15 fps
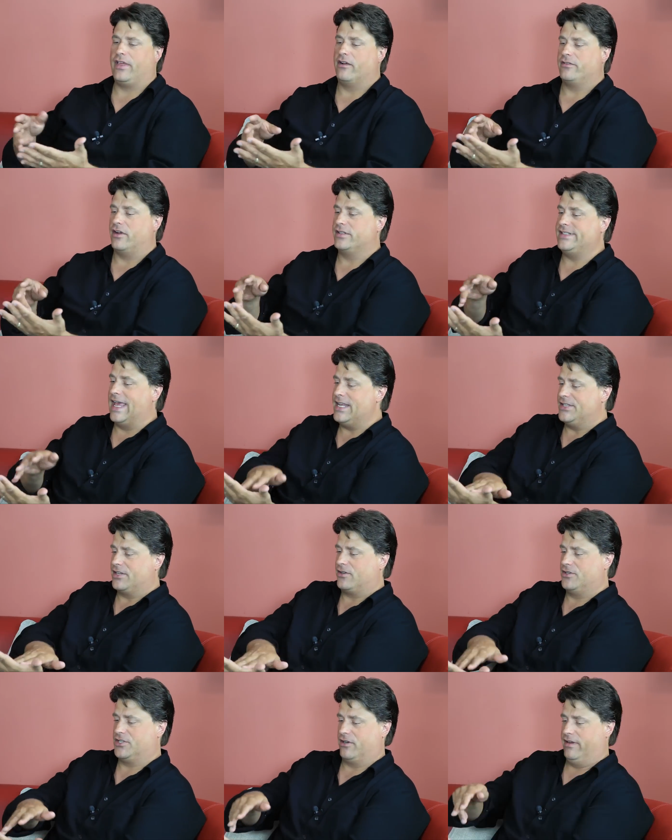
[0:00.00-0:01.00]
Their
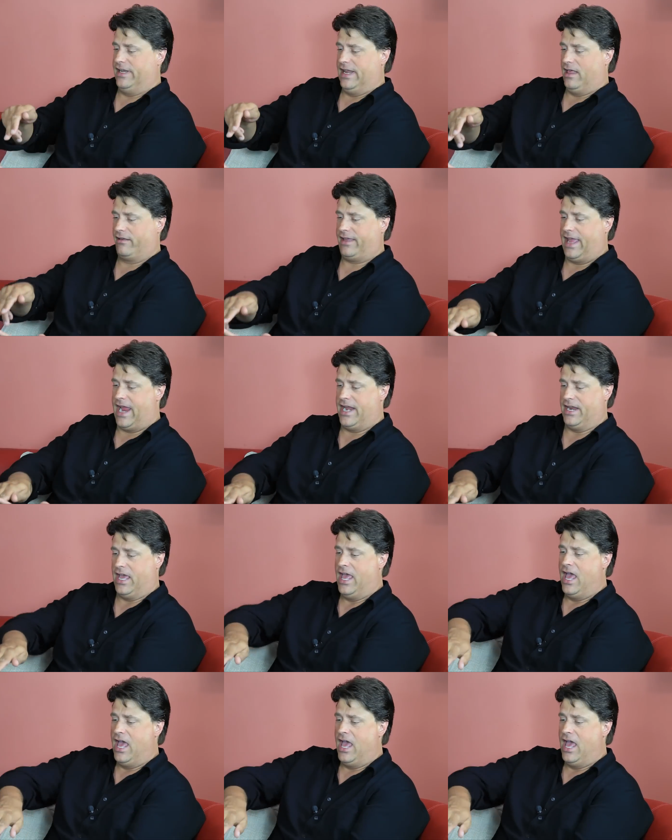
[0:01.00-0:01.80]
tentacles are in Al-Qaeda.